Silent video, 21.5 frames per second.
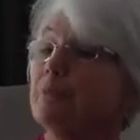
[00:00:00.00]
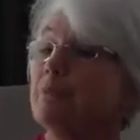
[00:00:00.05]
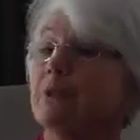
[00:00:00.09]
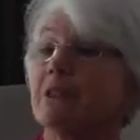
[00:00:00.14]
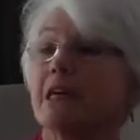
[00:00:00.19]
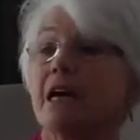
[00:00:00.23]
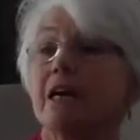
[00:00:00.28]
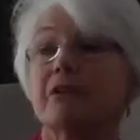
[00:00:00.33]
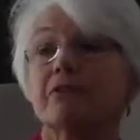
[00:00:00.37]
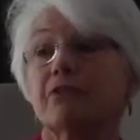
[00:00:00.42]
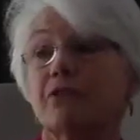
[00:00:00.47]

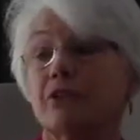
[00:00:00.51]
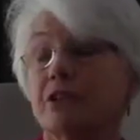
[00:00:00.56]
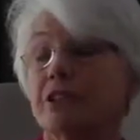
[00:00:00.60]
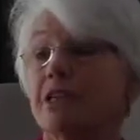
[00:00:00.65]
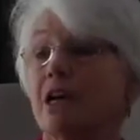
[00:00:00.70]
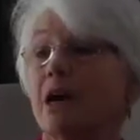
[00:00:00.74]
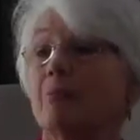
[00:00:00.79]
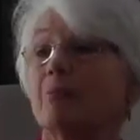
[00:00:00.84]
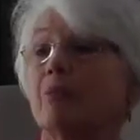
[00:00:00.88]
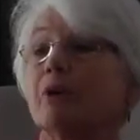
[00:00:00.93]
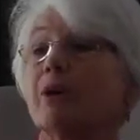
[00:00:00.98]
take, for
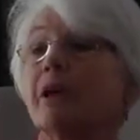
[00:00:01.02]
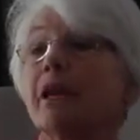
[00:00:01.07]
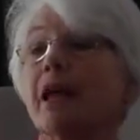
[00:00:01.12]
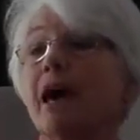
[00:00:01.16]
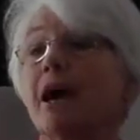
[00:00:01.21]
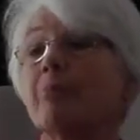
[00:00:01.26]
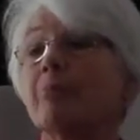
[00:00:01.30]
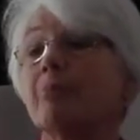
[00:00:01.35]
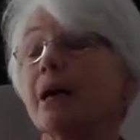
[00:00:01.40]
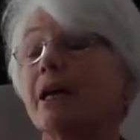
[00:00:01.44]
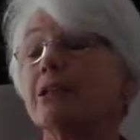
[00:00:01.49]
example, an
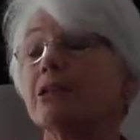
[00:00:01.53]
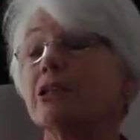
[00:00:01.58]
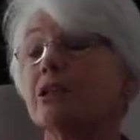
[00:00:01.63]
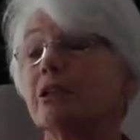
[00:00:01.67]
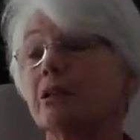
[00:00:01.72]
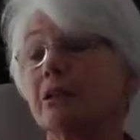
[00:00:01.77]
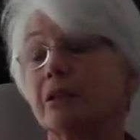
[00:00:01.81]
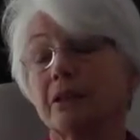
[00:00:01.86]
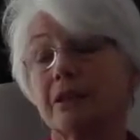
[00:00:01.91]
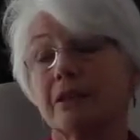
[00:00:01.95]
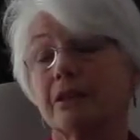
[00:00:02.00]
outpatient
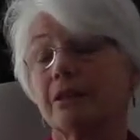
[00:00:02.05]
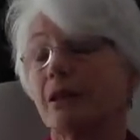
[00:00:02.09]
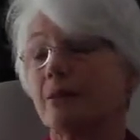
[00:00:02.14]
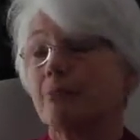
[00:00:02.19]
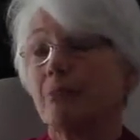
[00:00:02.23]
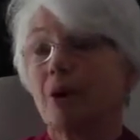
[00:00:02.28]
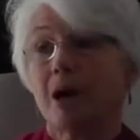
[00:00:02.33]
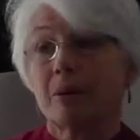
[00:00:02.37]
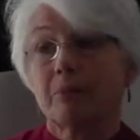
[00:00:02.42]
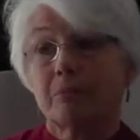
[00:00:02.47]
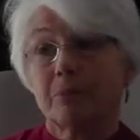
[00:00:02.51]
clinic that
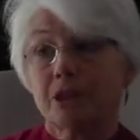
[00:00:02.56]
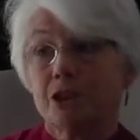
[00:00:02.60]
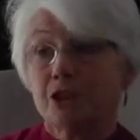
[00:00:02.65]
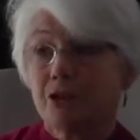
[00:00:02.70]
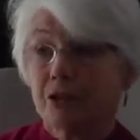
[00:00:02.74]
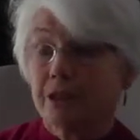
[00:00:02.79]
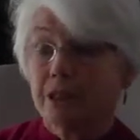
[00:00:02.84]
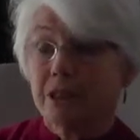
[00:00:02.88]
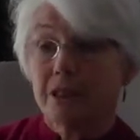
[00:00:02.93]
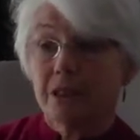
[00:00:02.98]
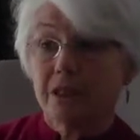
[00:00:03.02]
might be
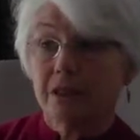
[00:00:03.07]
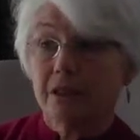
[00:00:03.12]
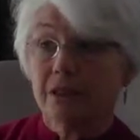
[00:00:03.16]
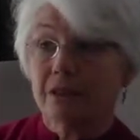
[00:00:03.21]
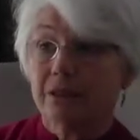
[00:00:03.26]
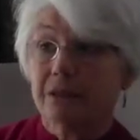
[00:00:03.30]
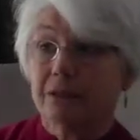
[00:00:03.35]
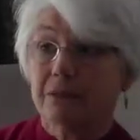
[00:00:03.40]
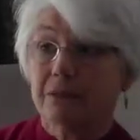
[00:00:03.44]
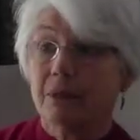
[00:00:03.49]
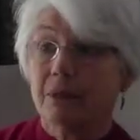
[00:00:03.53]
treating
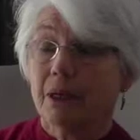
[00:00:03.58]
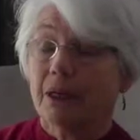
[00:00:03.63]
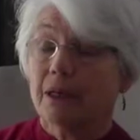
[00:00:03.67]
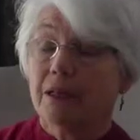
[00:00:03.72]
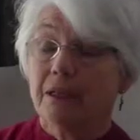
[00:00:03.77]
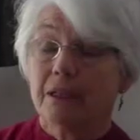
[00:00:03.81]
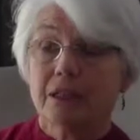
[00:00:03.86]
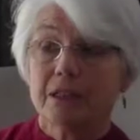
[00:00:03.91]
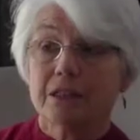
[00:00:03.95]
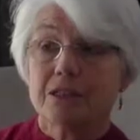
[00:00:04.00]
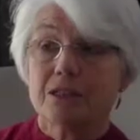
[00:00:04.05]

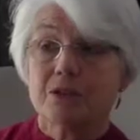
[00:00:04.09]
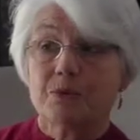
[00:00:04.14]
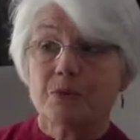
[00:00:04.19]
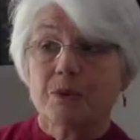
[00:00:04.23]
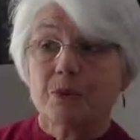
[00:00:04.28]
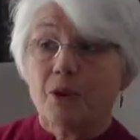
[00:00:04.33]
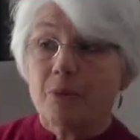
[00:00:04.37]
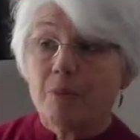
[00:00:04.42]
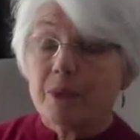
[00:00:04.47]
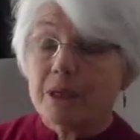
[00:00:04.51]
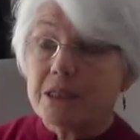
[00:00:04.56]
kids
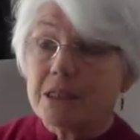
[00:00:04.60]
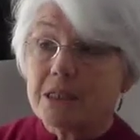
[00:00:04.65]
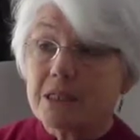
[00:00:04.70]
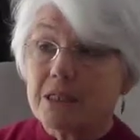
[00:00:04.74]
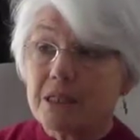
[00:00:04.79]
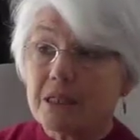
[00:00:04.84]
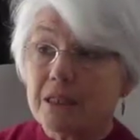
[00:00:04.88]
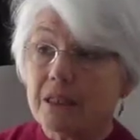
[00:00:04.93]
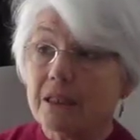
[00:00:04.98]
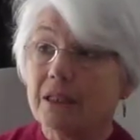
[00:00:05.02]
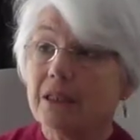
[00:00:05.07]
with
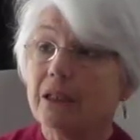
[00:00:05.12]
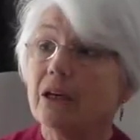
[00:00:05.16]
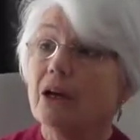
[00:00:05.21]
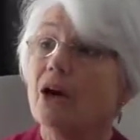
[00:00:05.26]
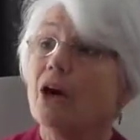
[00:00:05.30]
obesity,